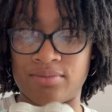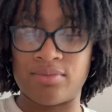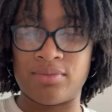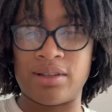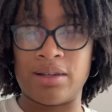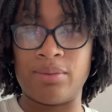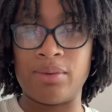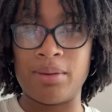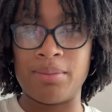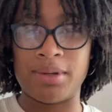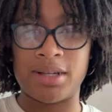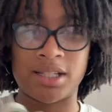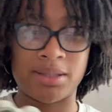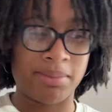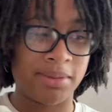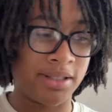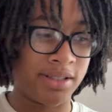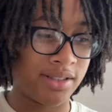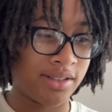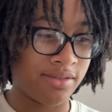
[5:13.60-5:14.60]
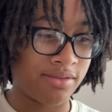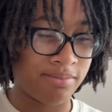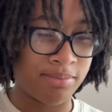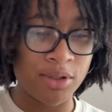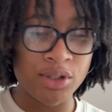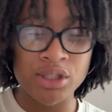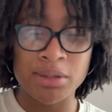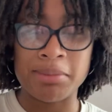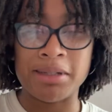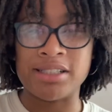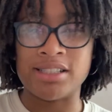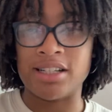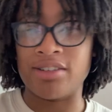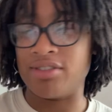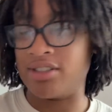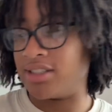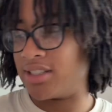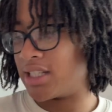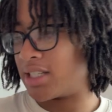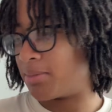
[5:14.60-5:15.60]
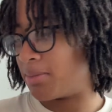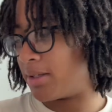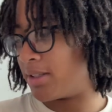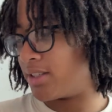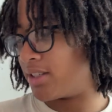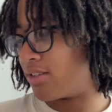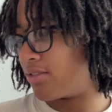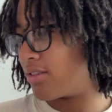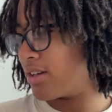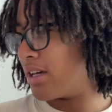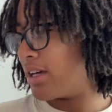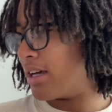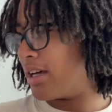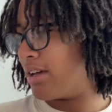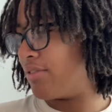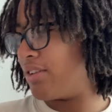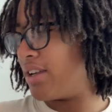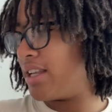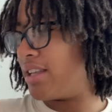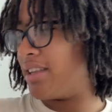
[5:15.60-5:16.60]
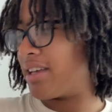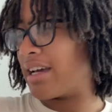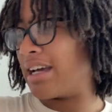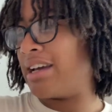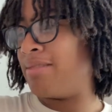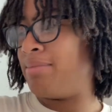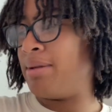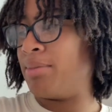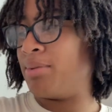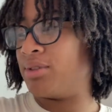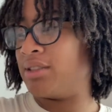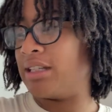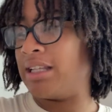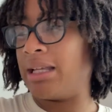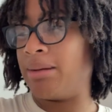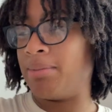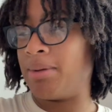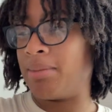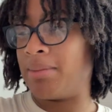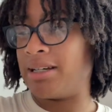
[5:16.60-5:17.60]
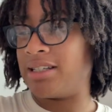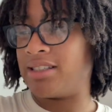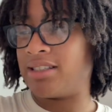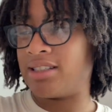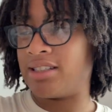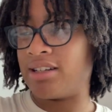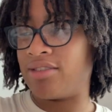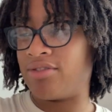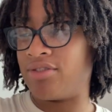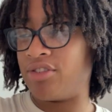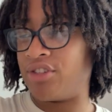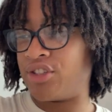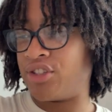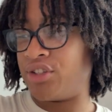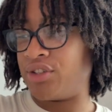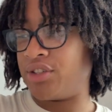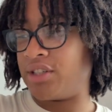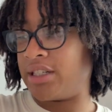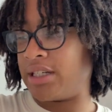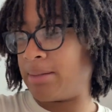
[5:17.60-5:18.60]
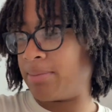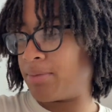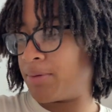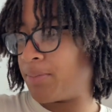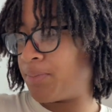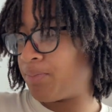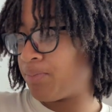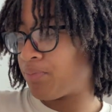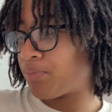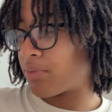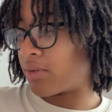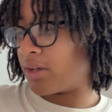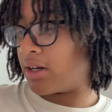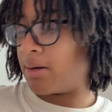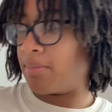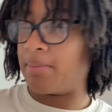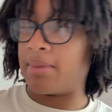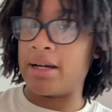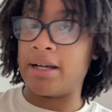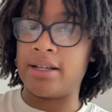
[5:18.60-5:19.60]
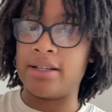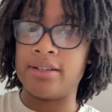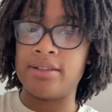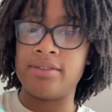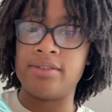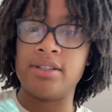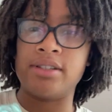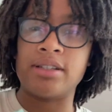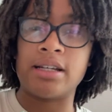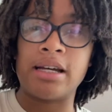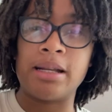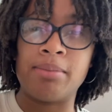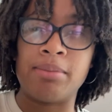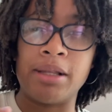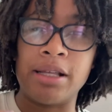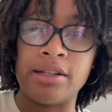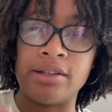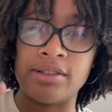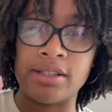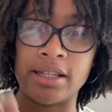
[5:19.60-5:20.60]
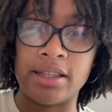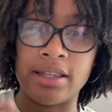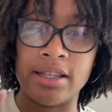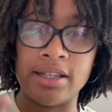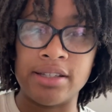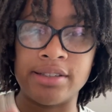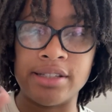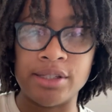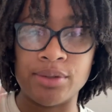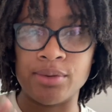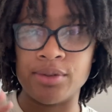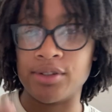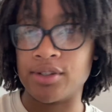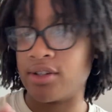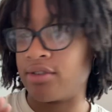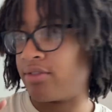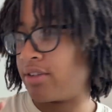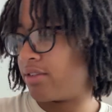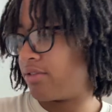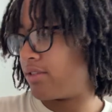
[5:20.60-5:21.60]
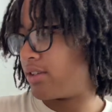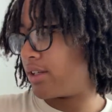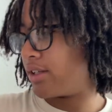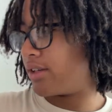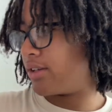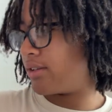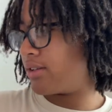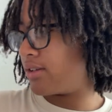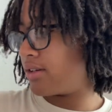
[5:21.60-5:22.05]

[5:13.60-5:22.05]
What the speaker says: It wouldn't be expensive. Most of my stuff isn't expensive. If anything, I had people telling me my stuff is too cheap. My design planters like these. These ones are $15.